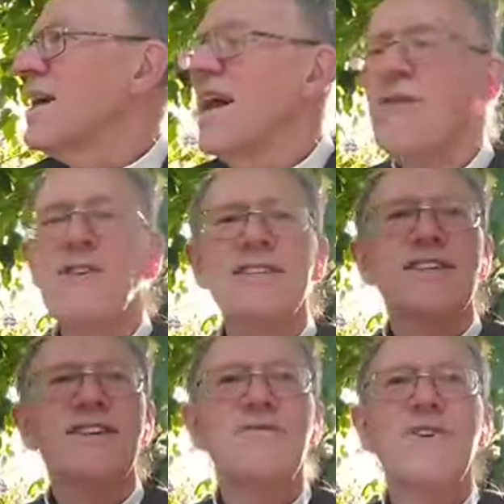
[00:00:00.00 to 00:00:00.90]
If it's
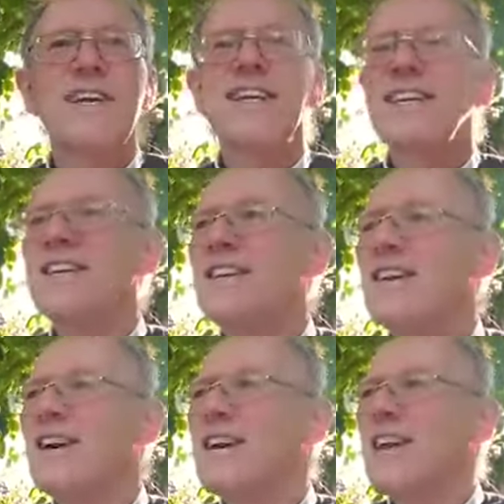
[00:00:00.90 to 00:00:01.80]
convenient,
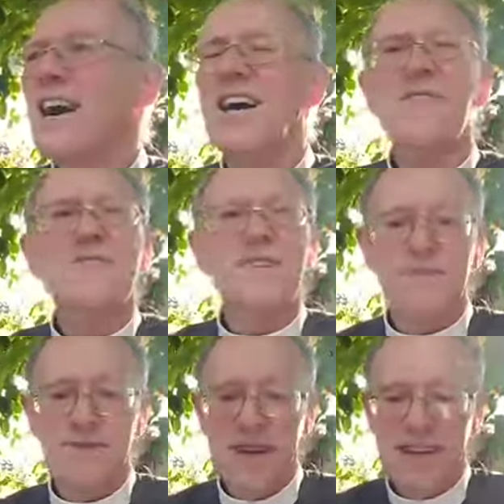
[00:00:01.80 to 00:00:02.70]
a lie of
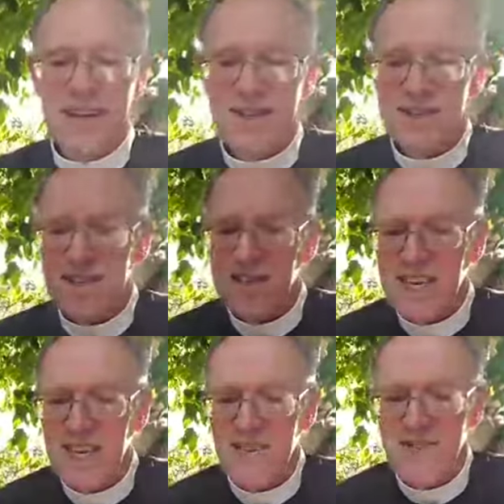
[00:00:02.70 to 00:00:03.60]
convenience, a
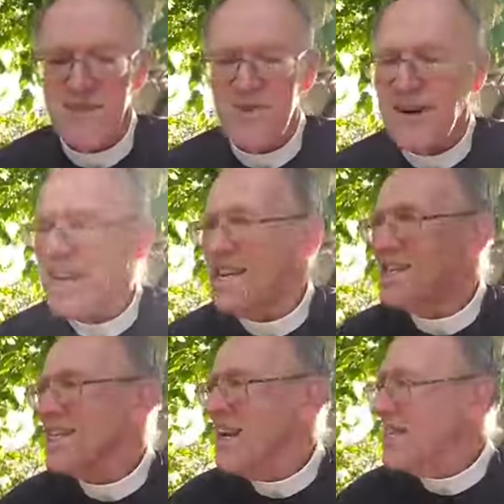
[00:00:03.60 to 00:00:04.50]
sin of
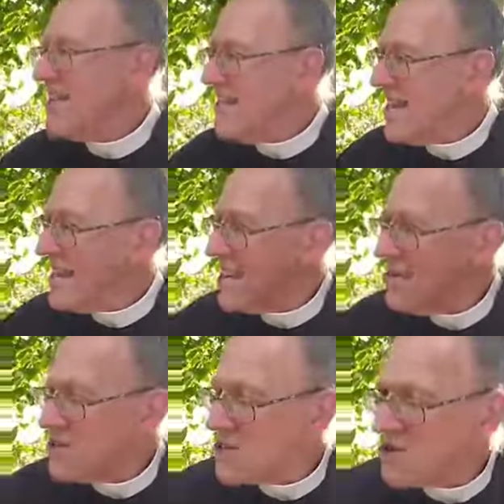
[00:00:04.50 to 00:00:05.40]
convenience, then they go
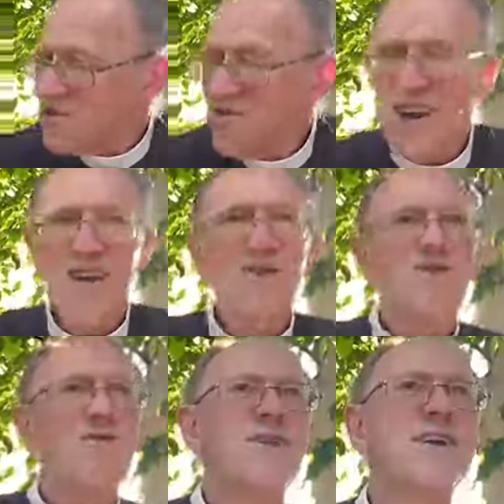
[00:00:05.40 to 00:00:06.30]
straight
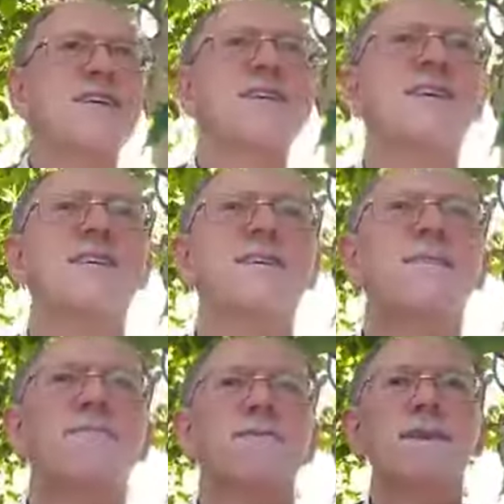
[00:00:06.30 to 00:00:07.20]
through it.
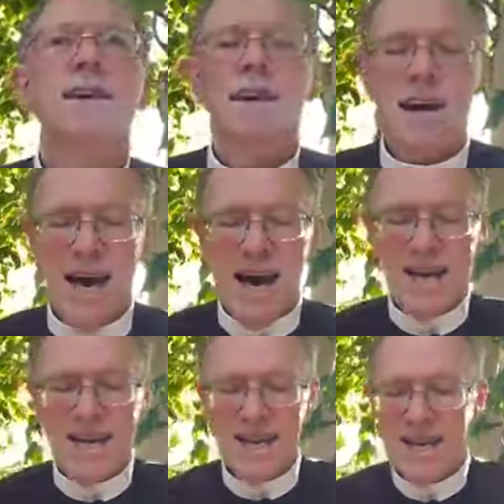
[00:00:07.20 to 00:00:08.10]

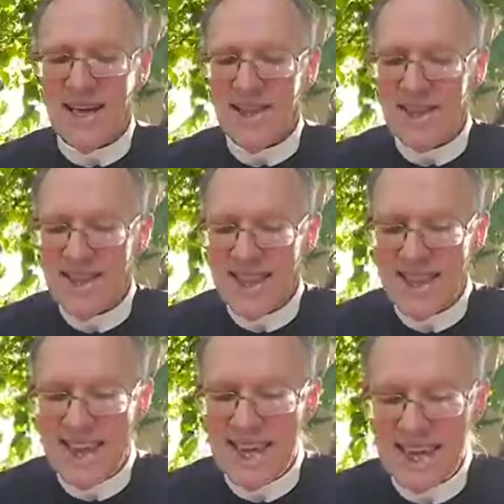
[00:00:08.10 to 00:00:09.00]
And
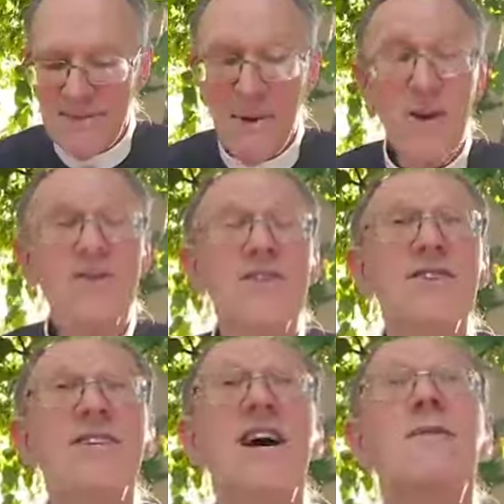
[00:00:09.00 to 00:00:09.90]
they, most of
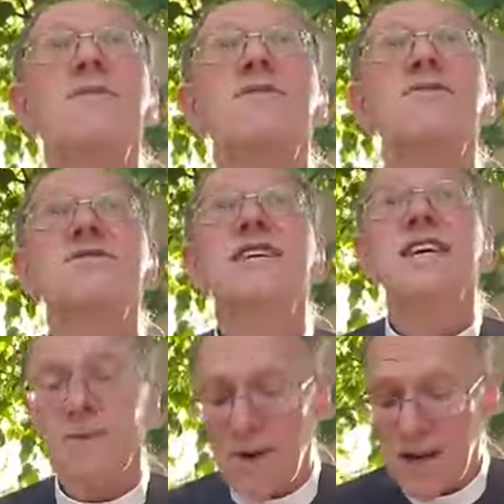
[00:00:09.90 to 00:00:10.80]
the time, of course, they
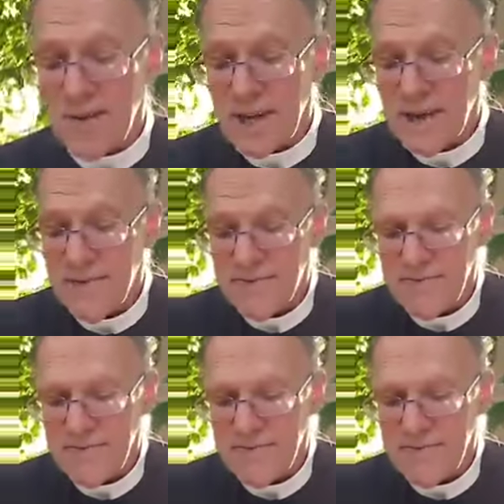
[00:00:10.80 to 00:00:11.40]
get away with it.